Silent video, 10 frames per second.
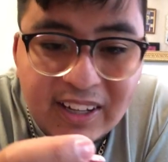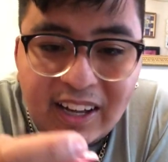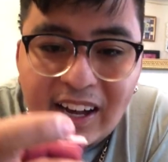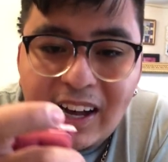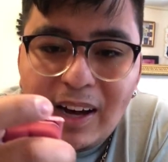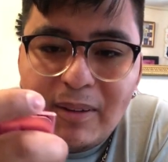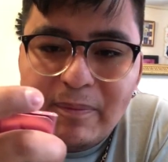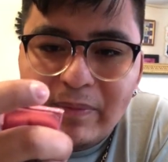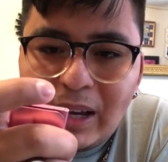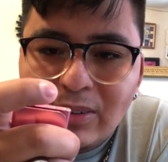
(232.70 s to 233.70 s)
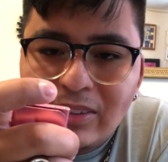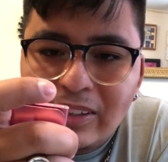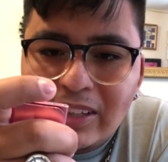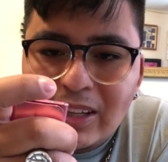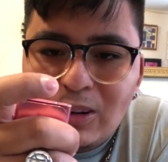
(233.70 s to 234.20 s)
Um, I was
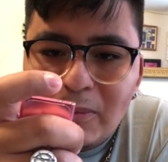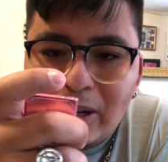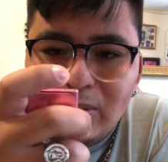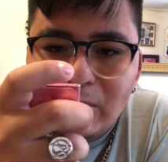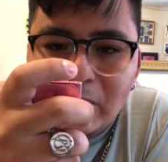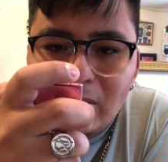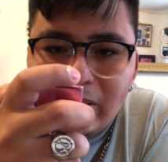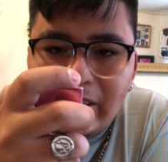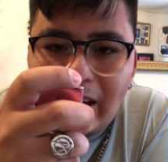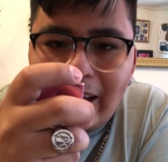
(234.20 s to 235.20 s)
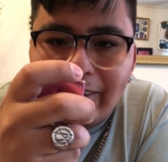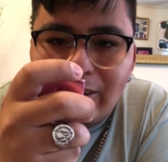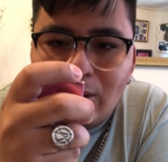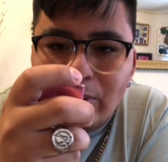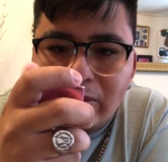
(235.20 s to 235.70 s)
looking at all my old music. I have
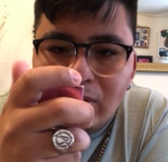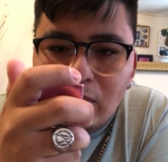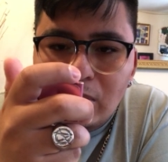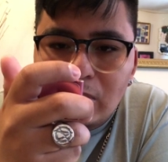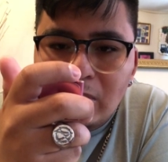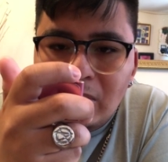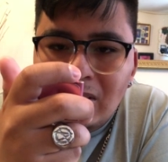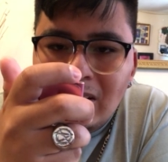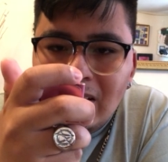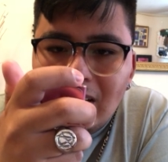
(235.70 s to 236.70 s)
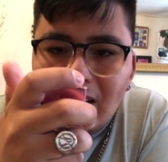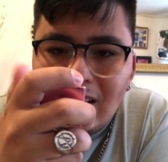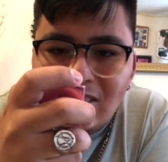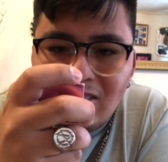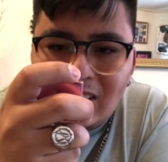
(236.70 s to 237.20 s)
old school
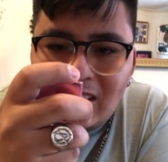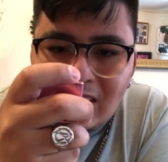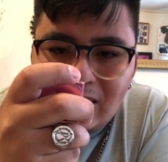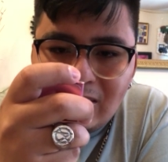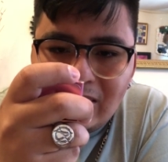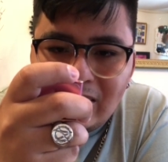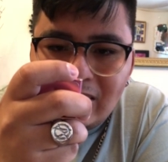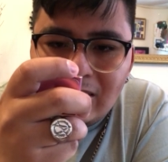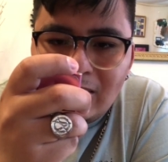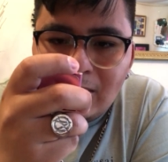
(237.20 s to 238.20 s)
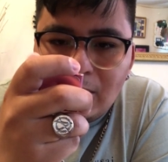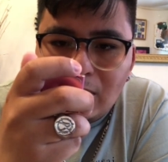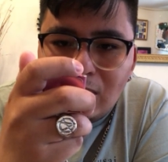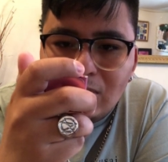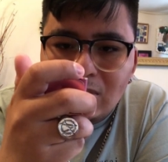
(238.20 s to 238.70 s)
uh,
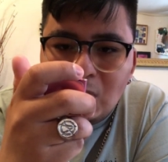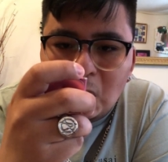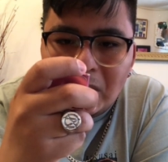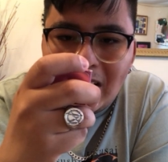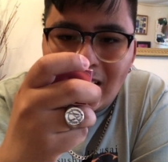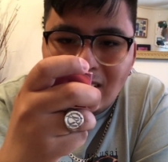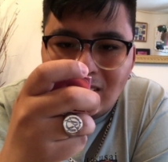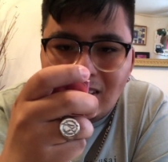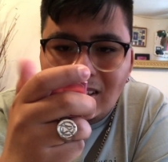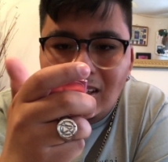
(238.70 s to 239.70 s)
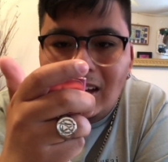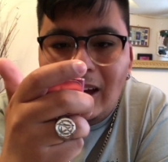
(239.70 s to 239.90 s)
Shakira, old school Nati.